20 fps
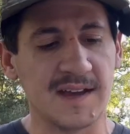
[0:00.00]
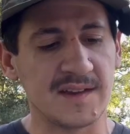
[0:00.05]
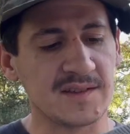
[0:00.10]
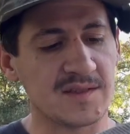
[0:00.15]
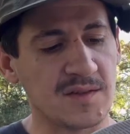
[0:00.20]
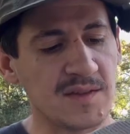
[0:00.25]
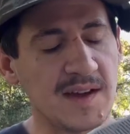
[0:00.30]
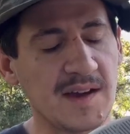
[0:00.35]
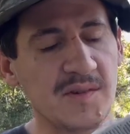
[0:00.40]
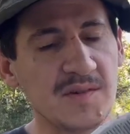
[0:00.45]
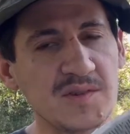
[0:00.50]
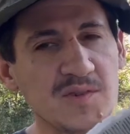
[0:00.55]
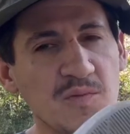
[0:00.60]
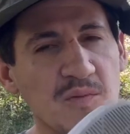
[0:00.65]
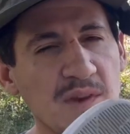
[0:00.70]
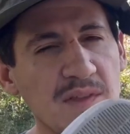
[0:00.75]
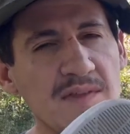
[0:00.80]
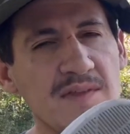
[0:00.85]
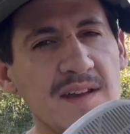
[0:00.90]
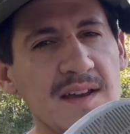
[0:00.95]
So that was
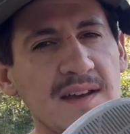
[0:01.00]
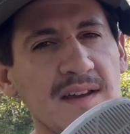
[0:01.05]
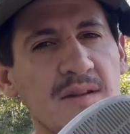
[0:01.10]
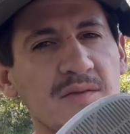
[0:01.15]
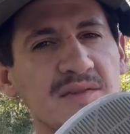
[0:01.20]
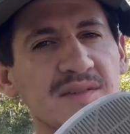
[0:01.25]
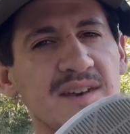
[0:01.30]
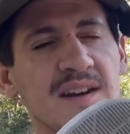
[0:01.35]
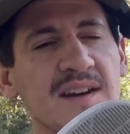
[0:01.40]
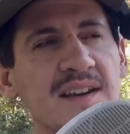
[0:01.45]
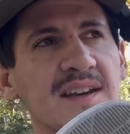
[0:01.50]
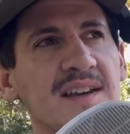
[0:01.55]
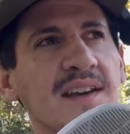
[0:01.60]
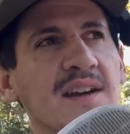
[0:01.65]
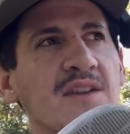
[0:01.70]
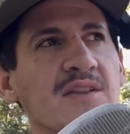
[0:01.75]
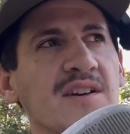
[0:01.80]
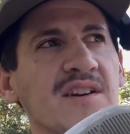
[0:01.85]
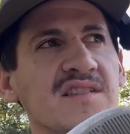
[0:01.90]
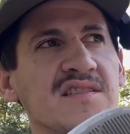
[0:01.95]
one thing I was kind of
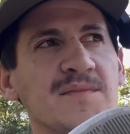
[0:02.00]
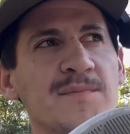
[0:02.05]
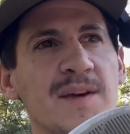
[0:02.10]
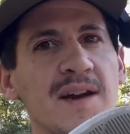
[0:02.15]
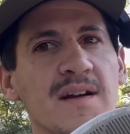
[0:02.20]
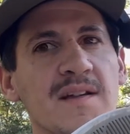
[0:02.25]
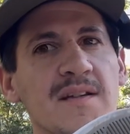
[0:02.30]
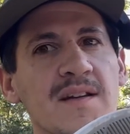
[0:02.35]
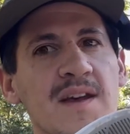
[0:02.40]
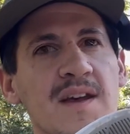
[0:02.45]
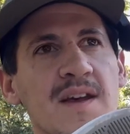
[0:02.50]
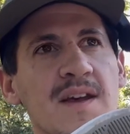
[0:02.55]
curious about,